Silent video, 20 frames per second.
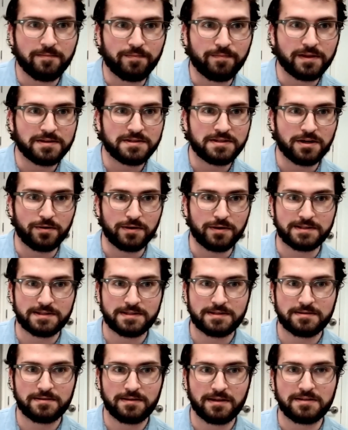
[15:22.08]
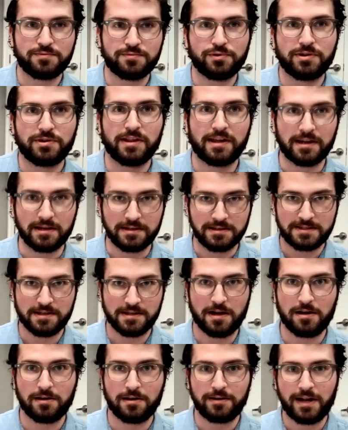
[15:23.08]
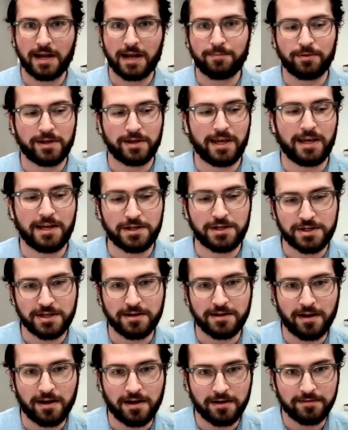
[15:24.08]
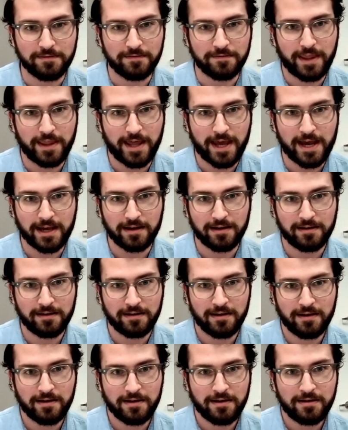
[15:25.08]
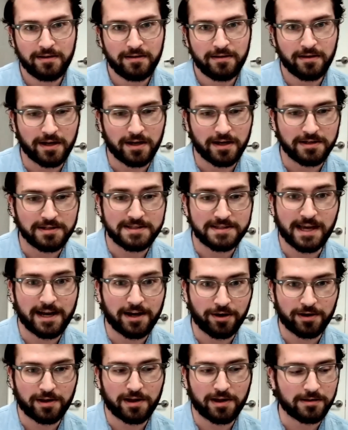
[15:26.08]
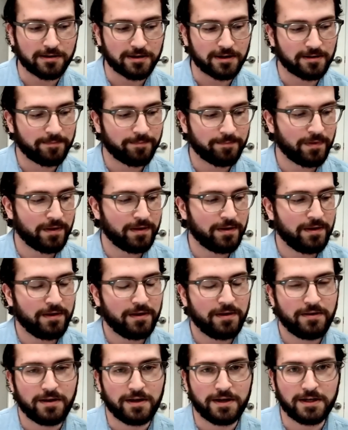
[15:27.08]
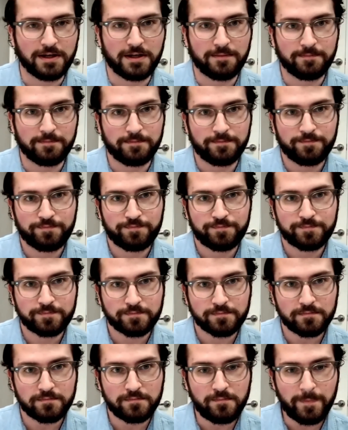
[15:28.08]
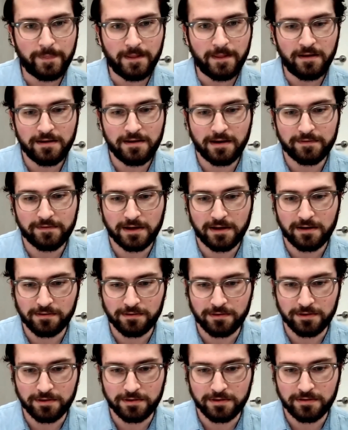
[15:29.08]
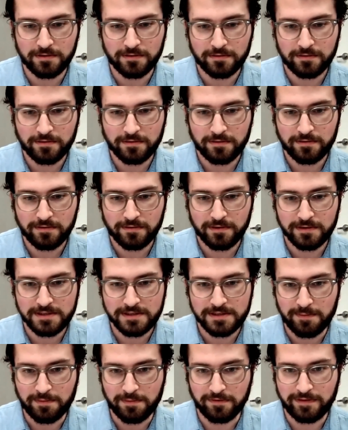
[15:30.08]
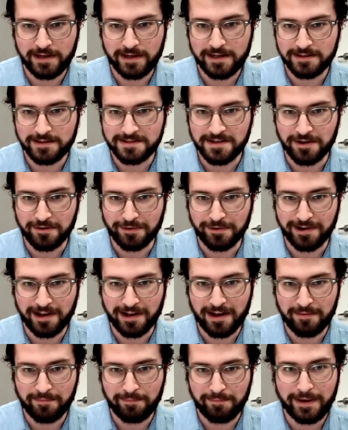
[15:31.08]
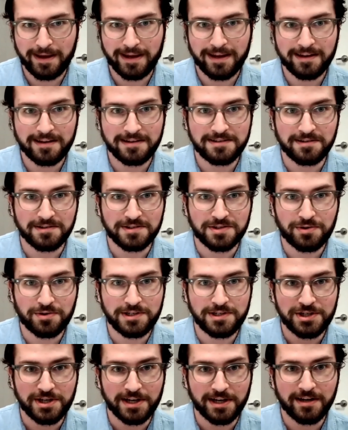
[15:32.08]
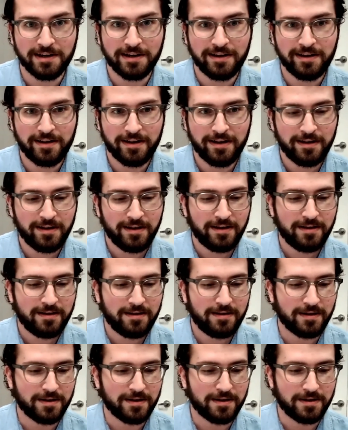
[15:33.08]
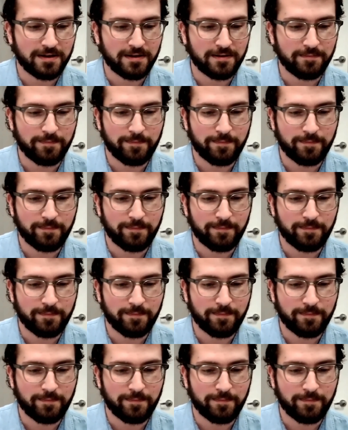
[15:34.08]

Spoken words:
So it's really like a solid application of that desired color. And I've got a little example of that. So we're going to hop back into the screen share. Okay.